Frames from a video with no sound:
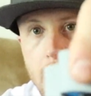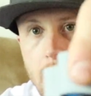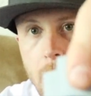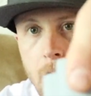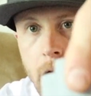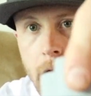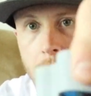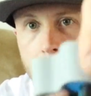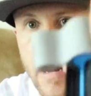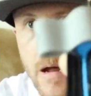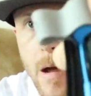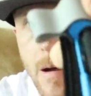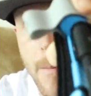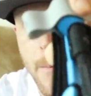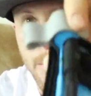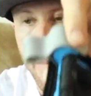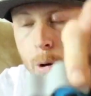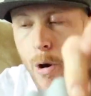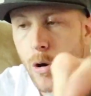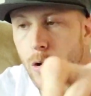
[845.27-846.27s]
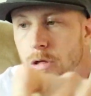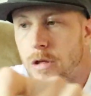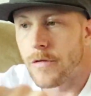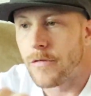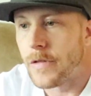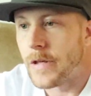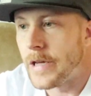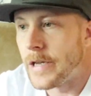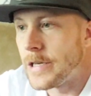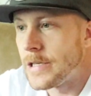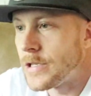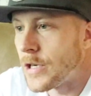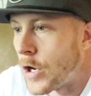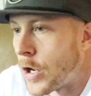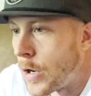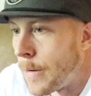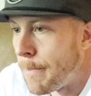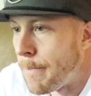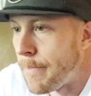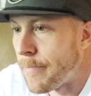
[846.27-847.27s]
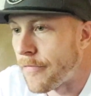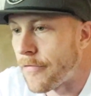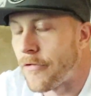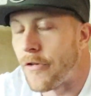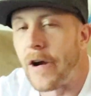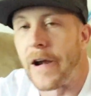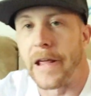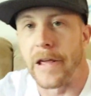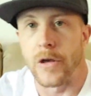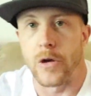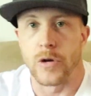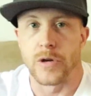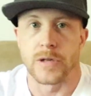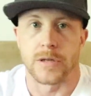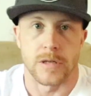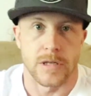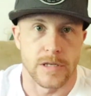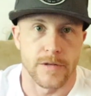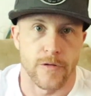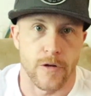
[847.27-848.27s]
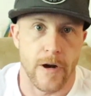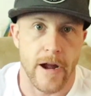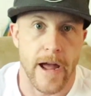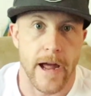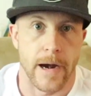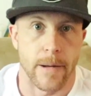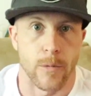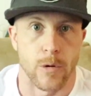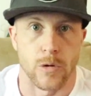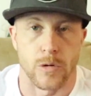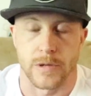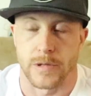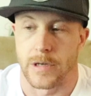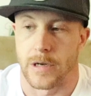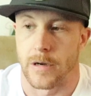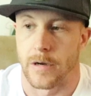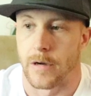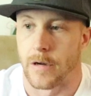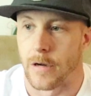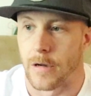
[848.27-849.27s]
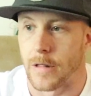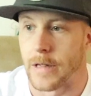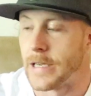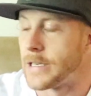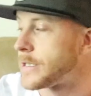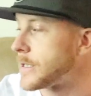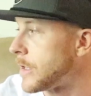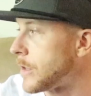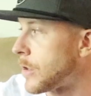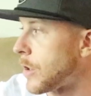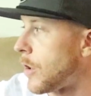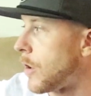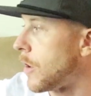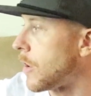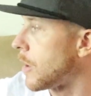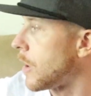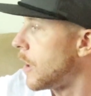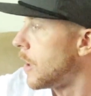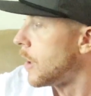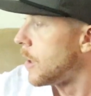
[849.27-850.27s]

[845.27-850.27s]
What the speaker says: Alright, both of these are pretty useless for animals, or at least a dog.